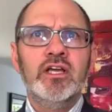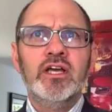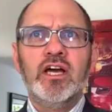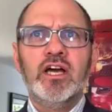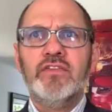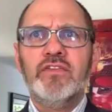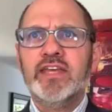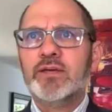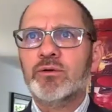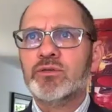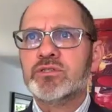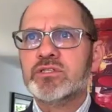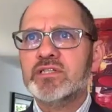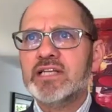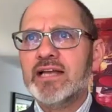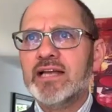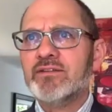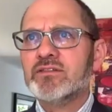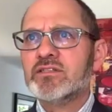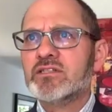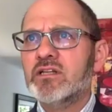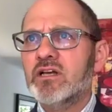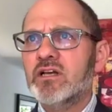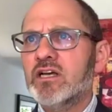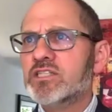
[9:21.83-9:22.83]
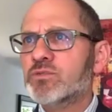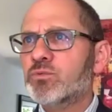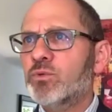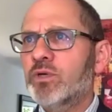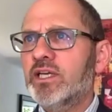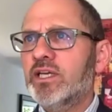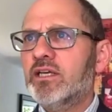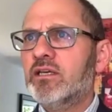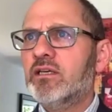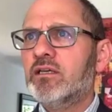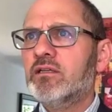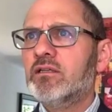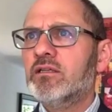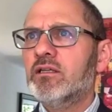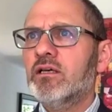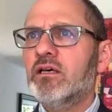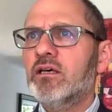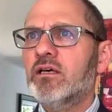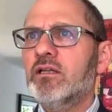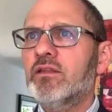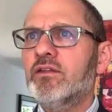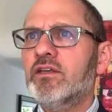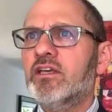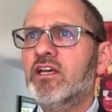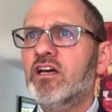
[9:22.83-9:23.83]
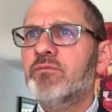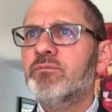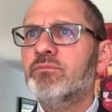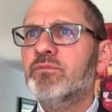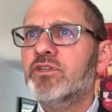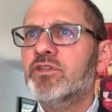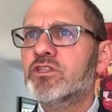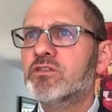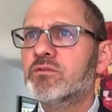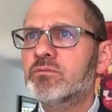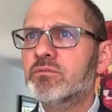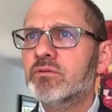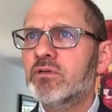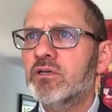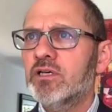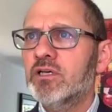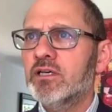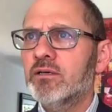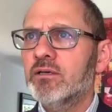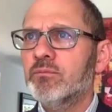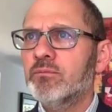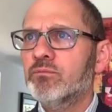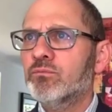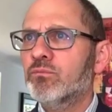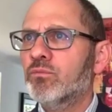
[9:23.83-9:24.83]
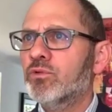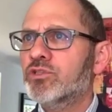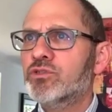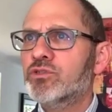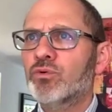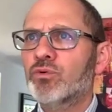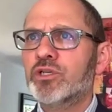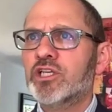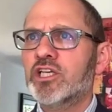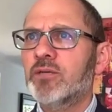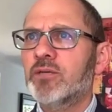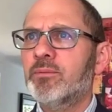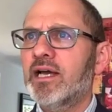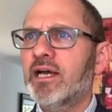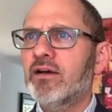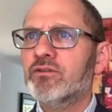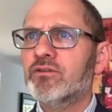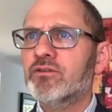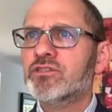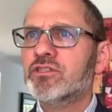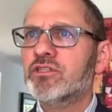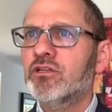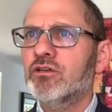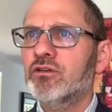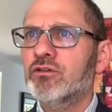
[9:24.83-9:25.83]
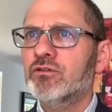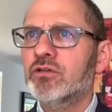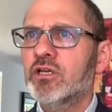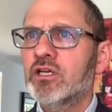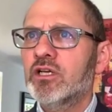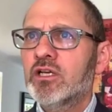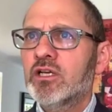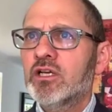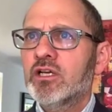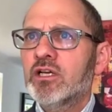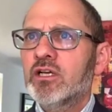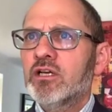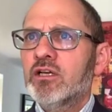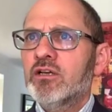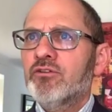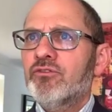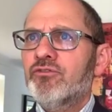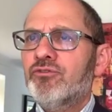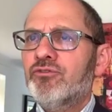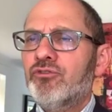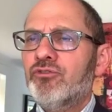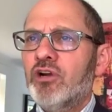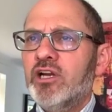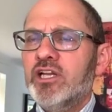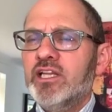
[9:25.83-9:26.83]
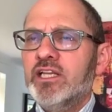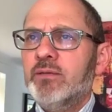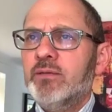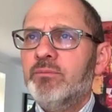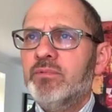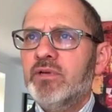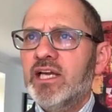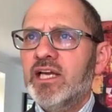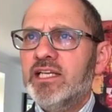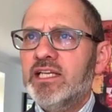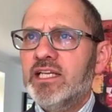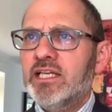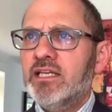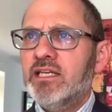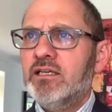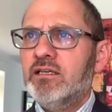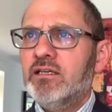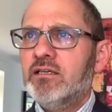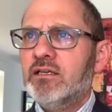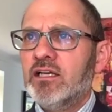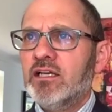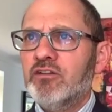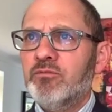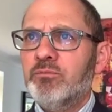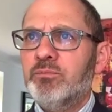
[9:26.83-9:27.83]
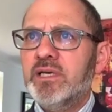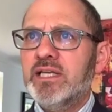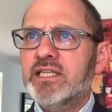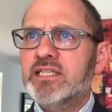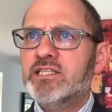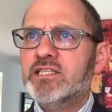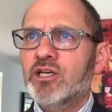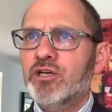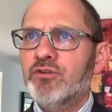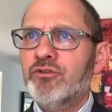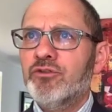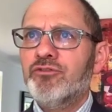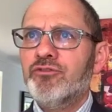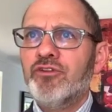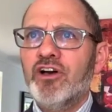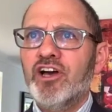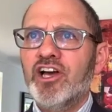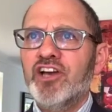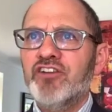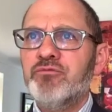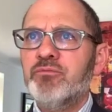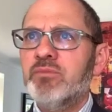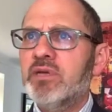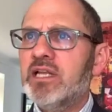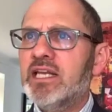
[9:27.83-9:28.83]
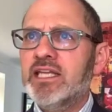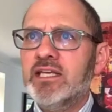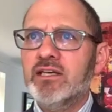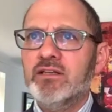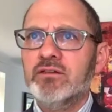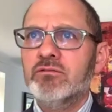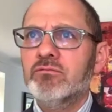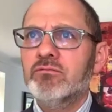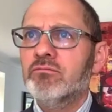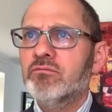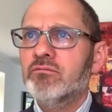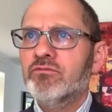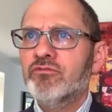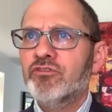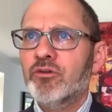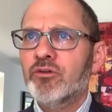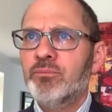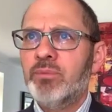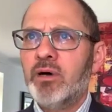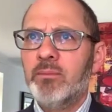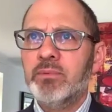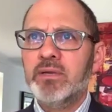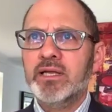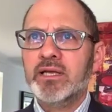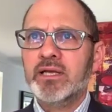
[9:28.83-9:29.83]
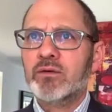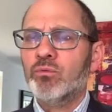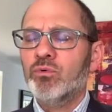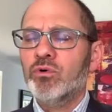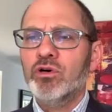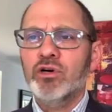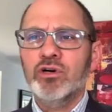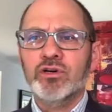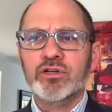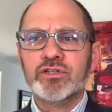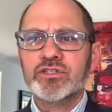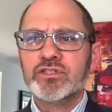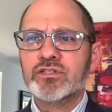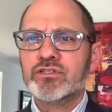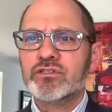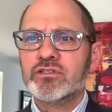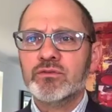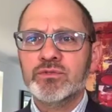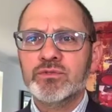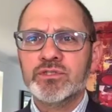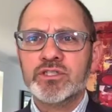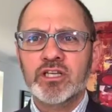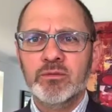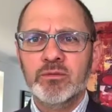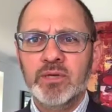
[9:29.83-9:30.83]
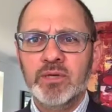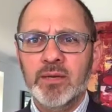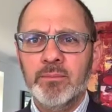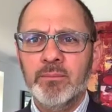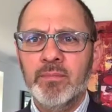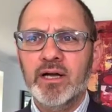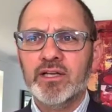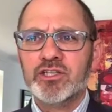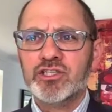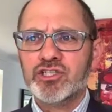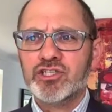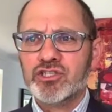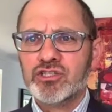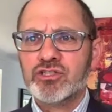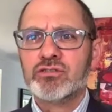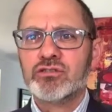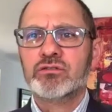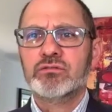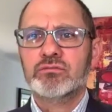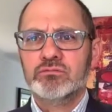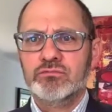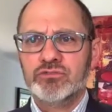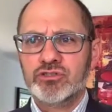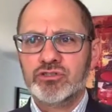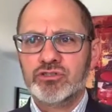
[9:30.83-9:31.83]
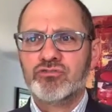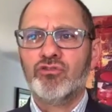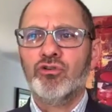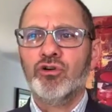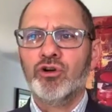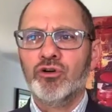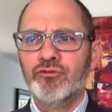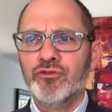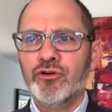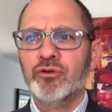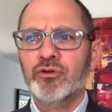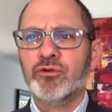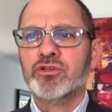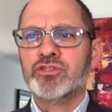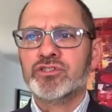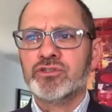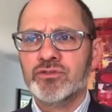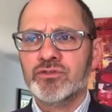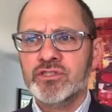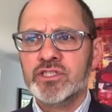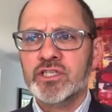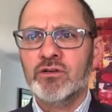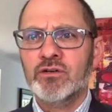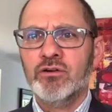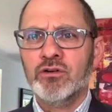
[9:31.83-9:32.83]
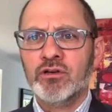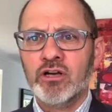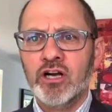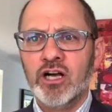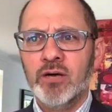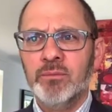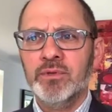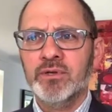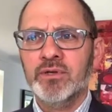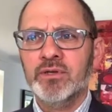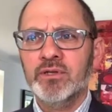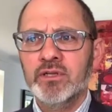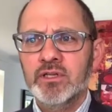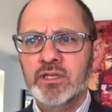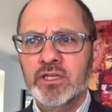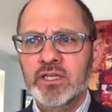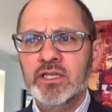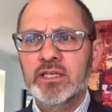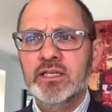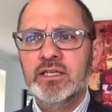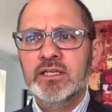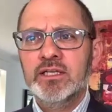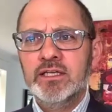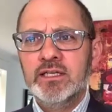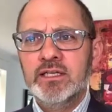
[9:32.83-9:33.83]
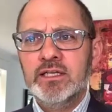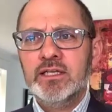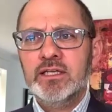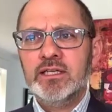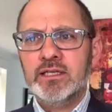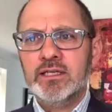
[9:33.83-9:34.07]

I think it was announced last week. Uh, the government um, were talking about, you know, for any any kind of bids over five million for public works, there was going to be a much stronger focus on zero carbon. Mm.